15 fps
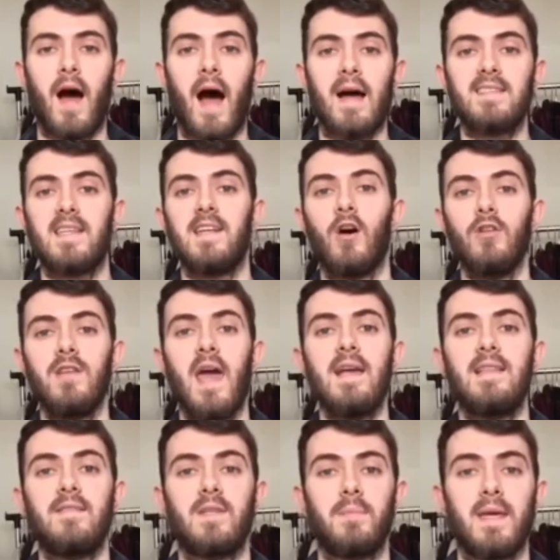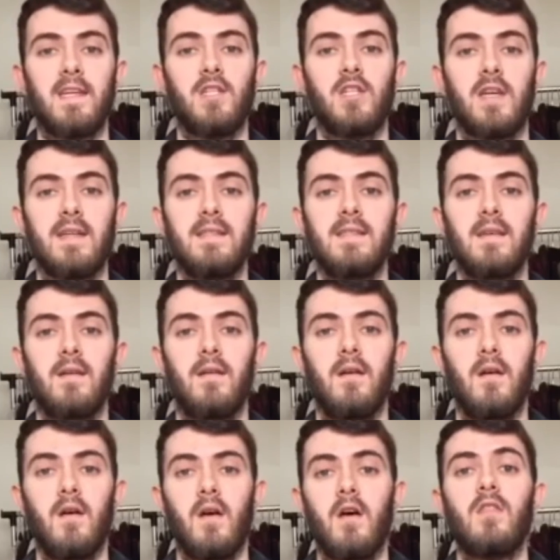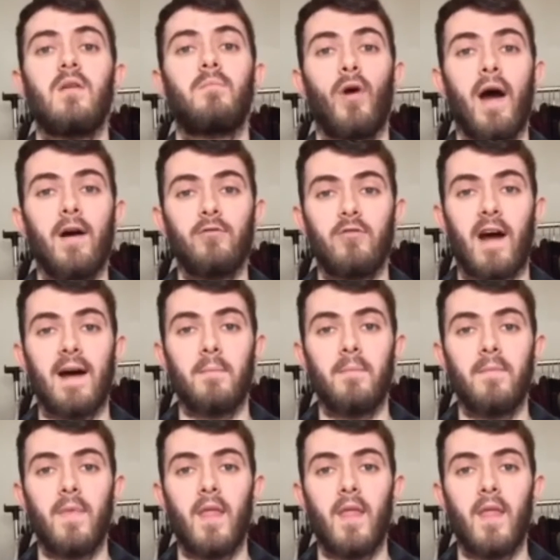As a non-native species, the brown rat